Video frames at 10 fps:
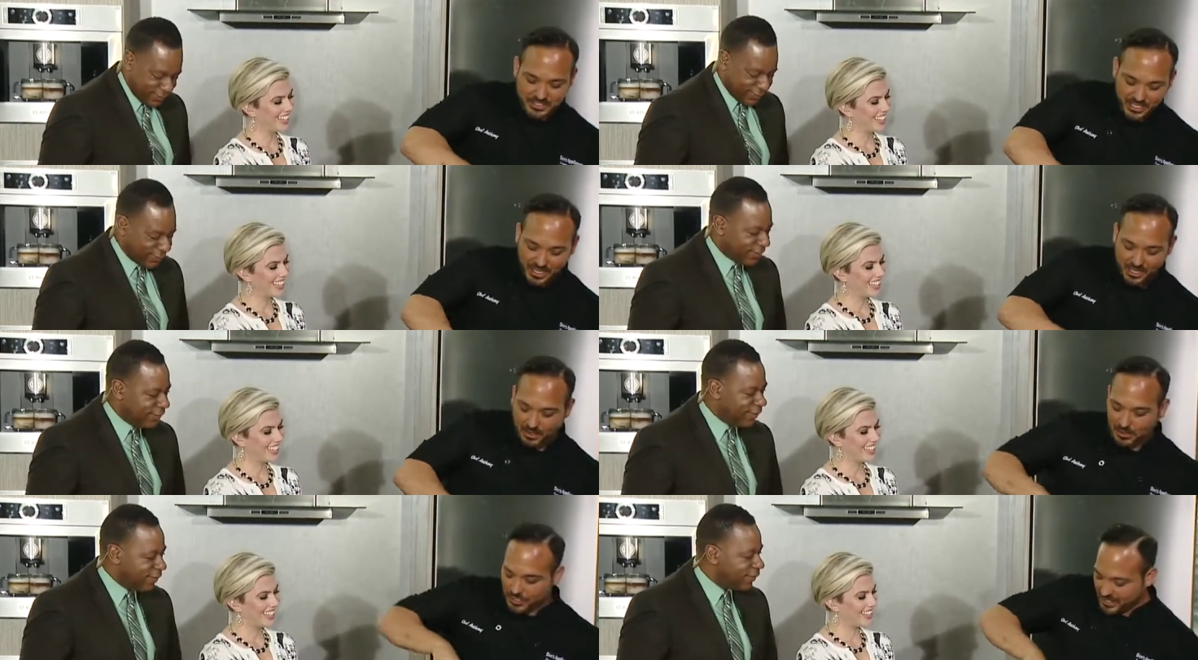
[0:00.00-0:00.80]
Speaker 1: check out
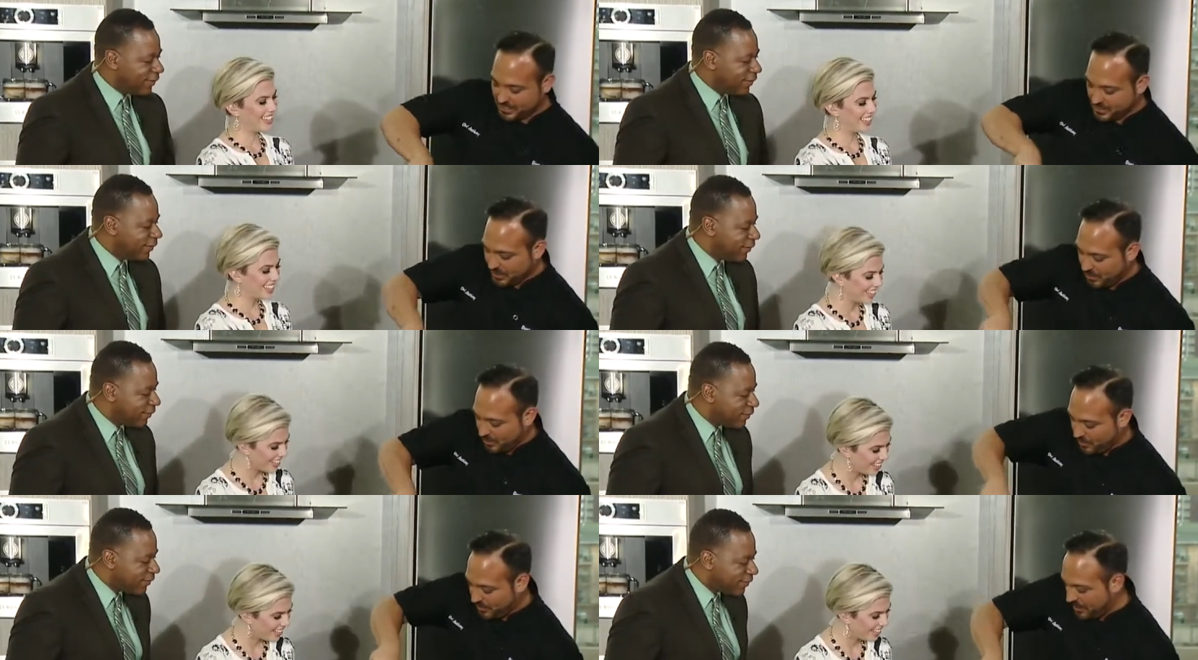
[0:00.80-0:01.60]
how good that's gonna
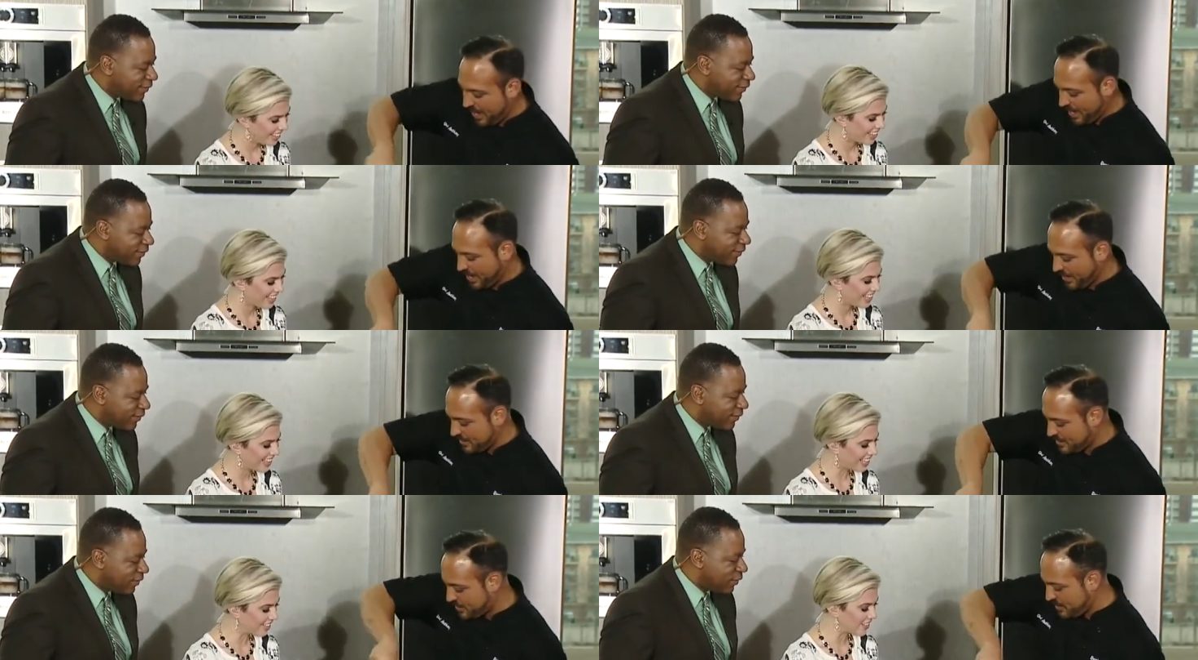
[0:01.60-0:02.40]
look with the egg in
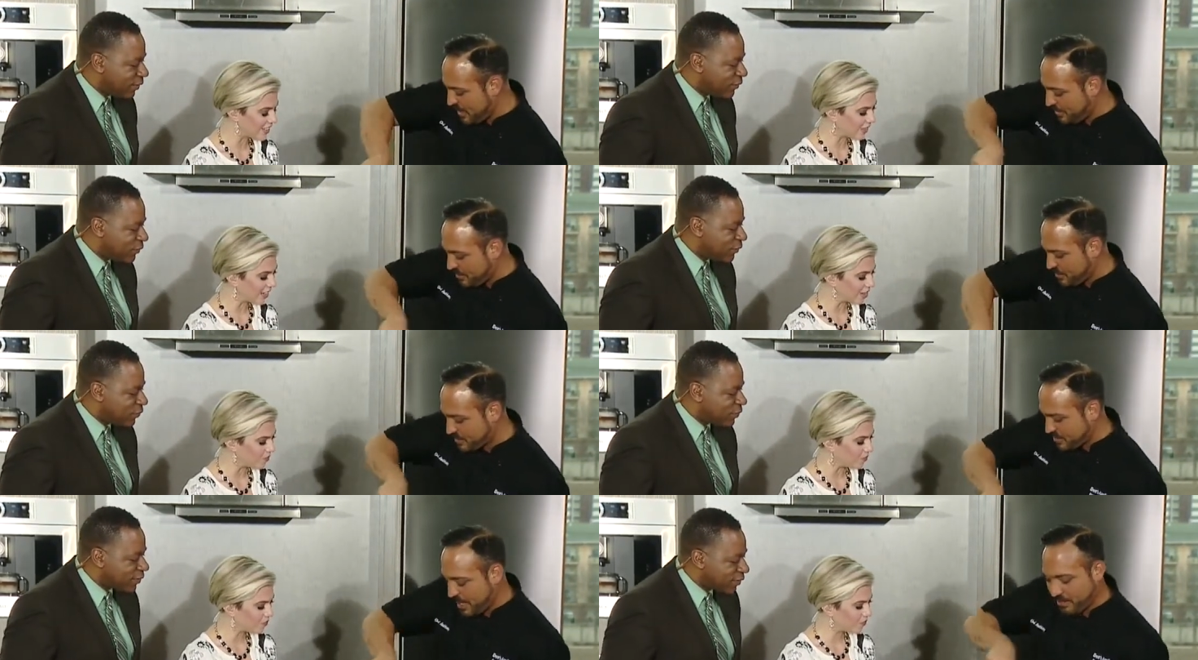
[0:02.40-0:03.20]
it. That so looks now great.
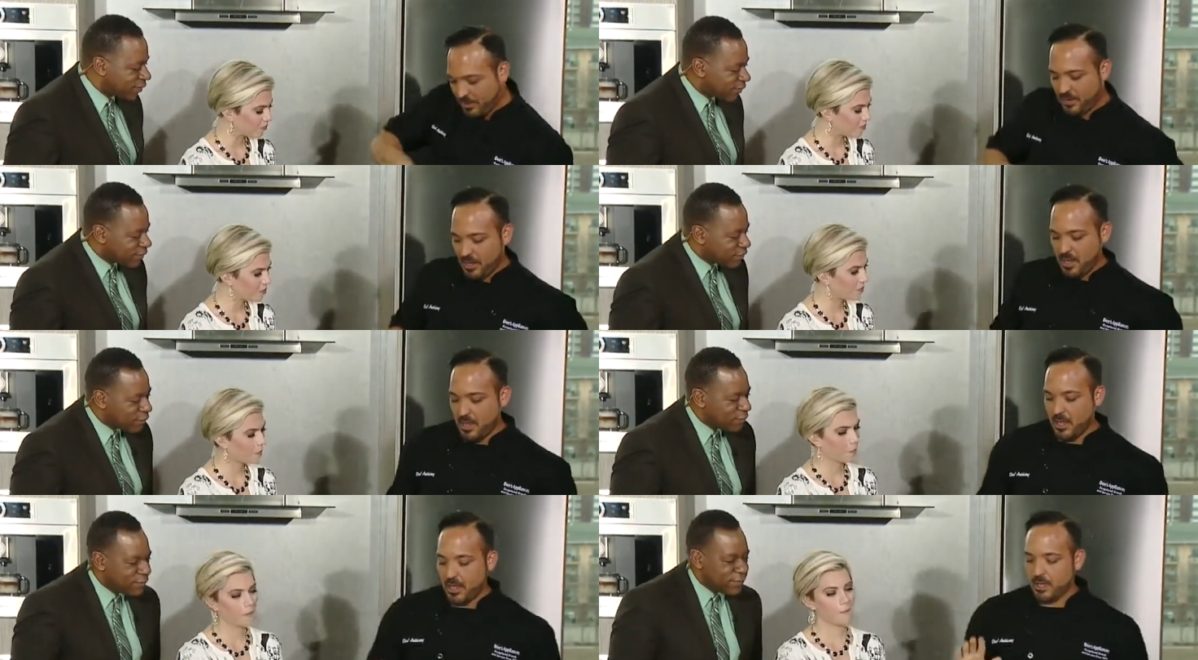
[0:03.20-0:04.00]
It's tempered.
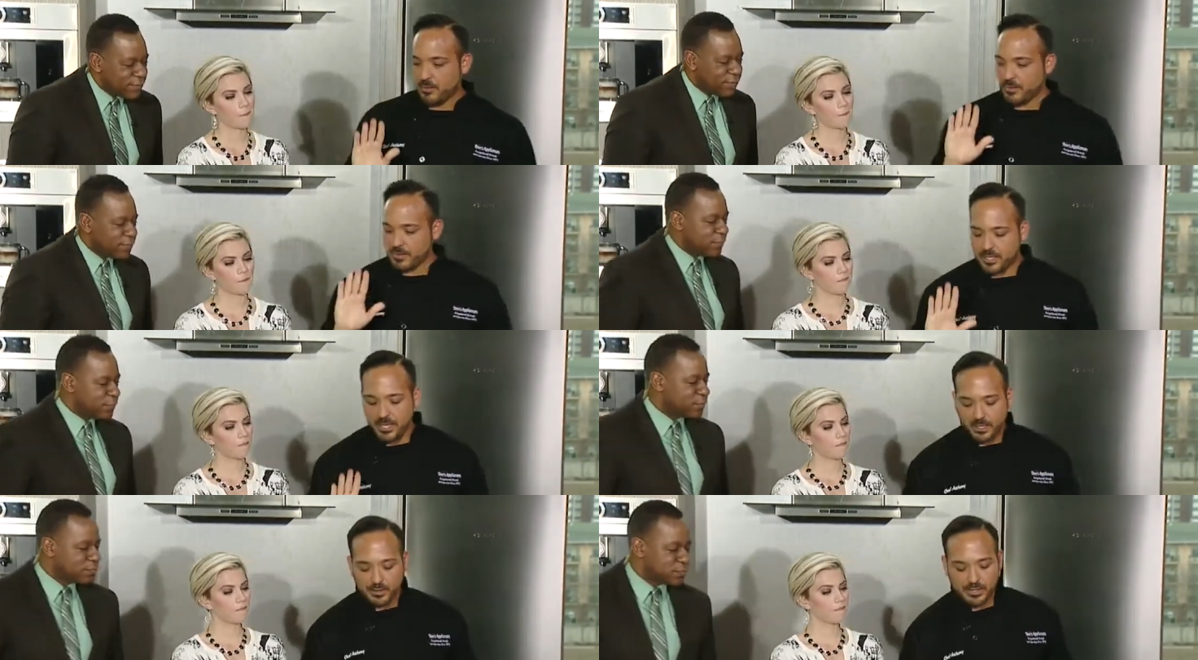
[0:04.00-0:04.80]
The
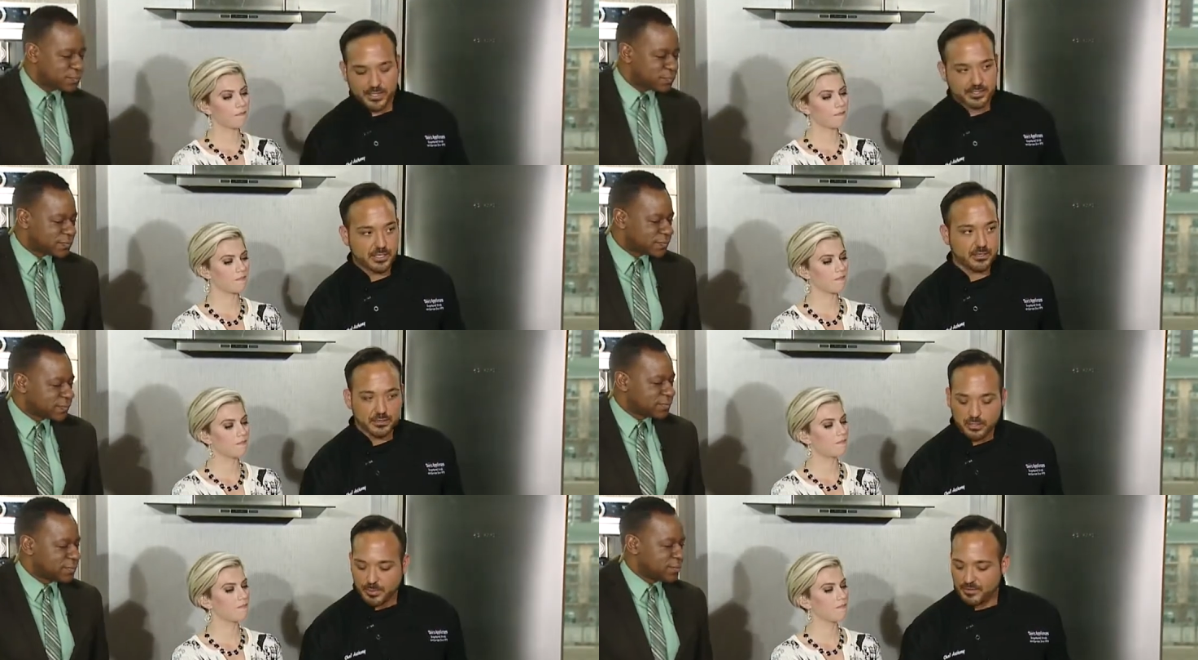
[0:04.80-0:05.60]
kicker is
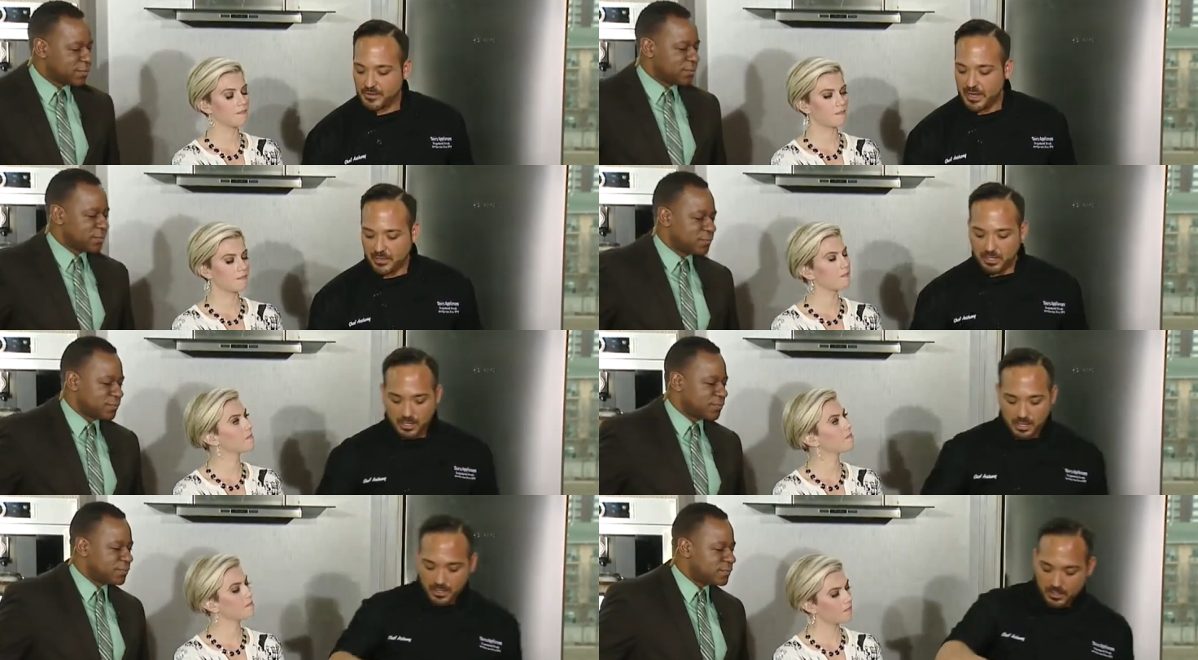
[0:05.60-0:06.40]
a little bit of
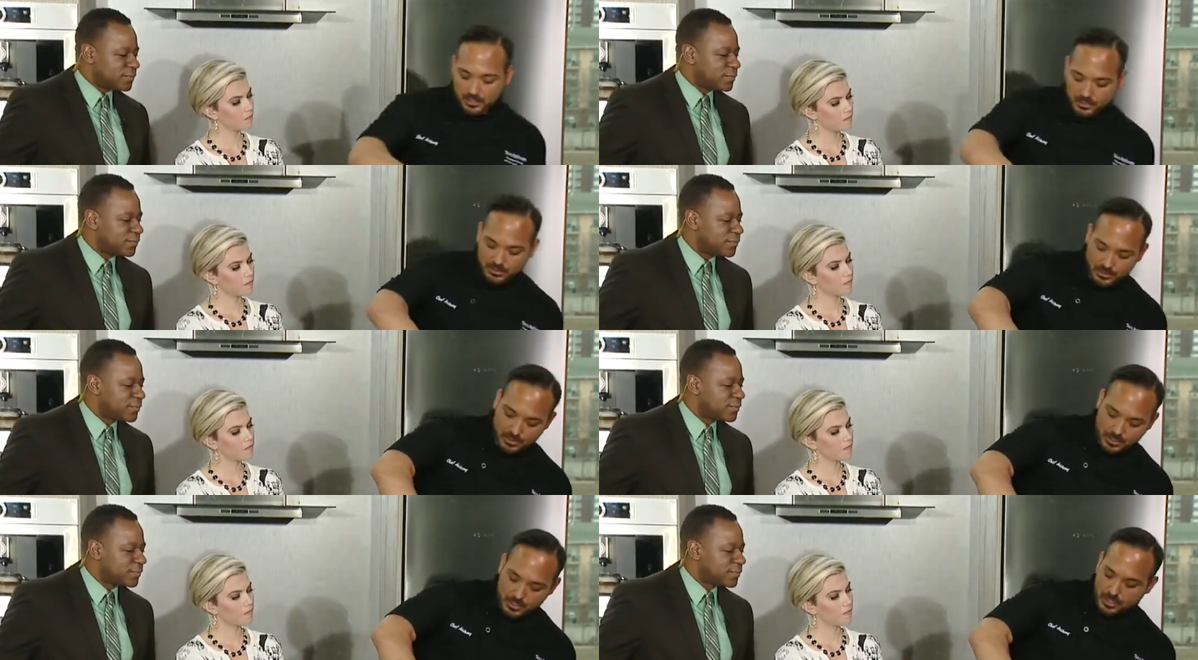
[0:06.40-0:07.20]
vanilla,
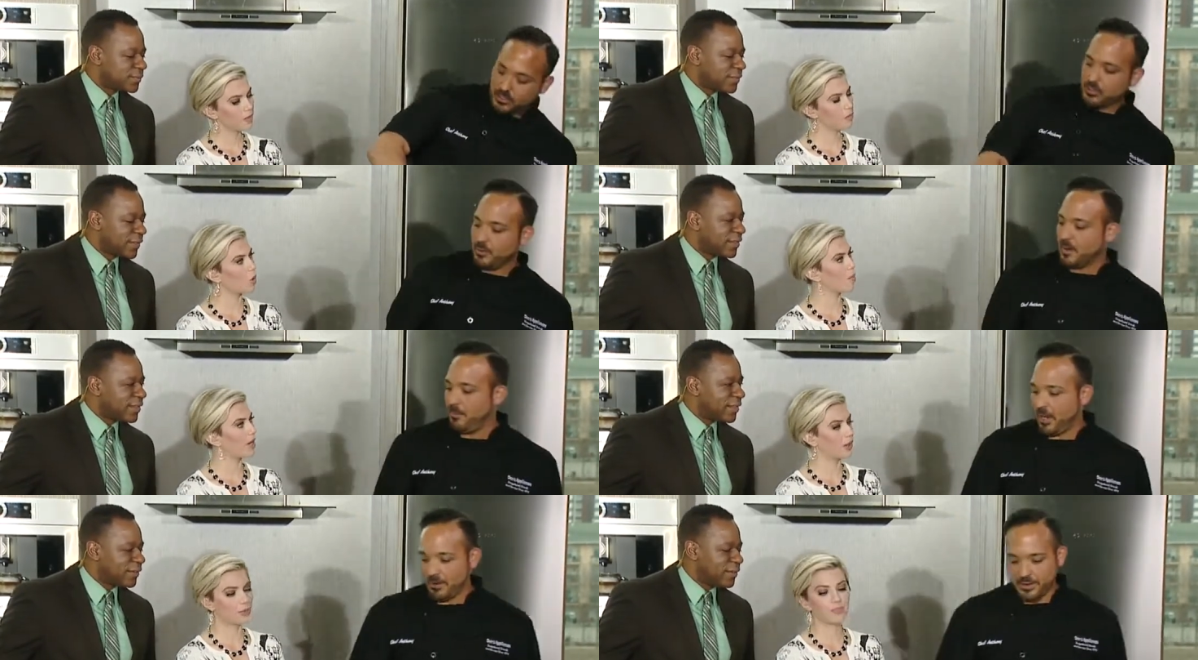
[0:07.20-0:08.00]
a little bit of
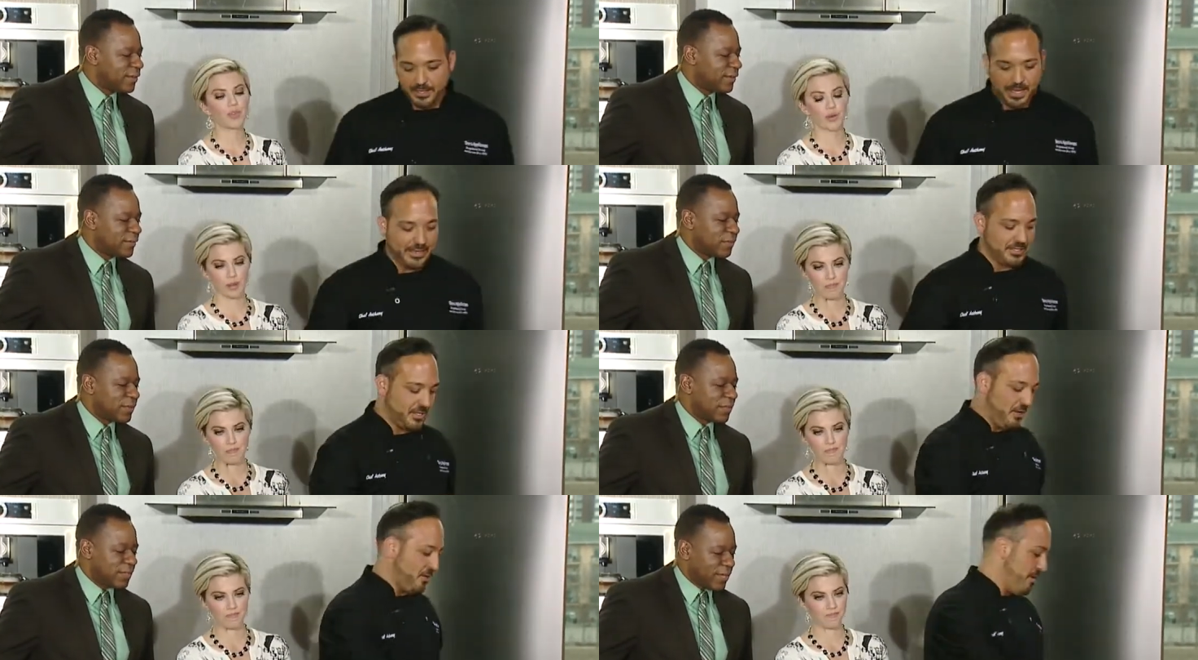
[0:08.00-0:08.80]
butter, butter at the okay. end.
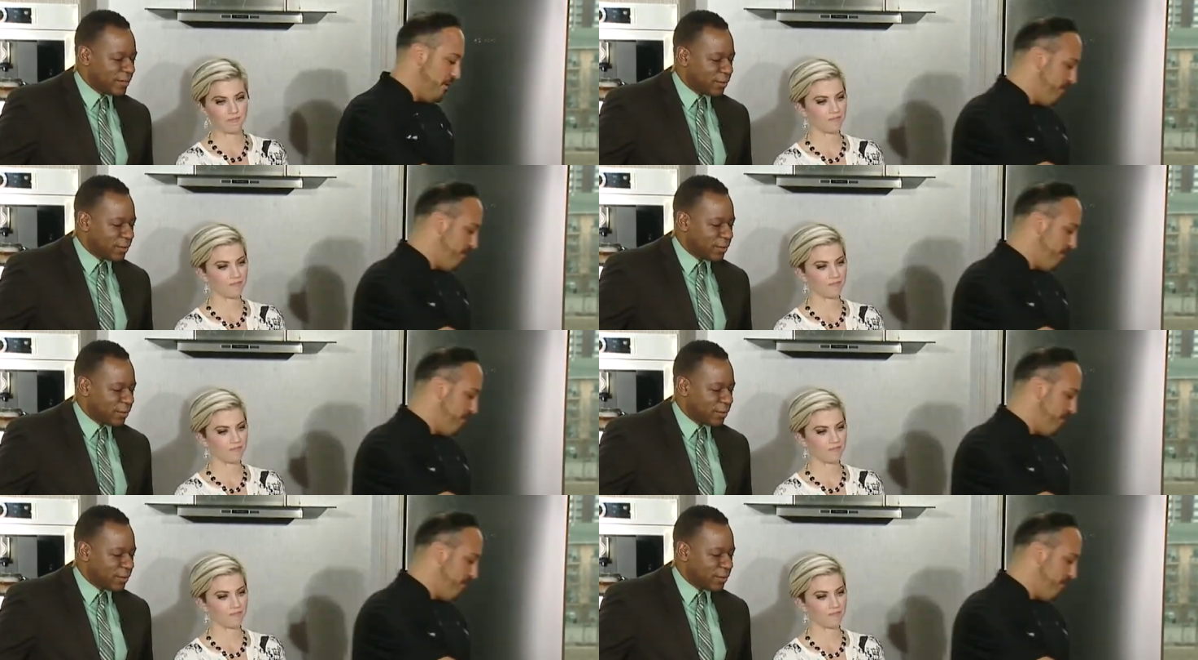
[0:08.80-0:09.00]
So you that know,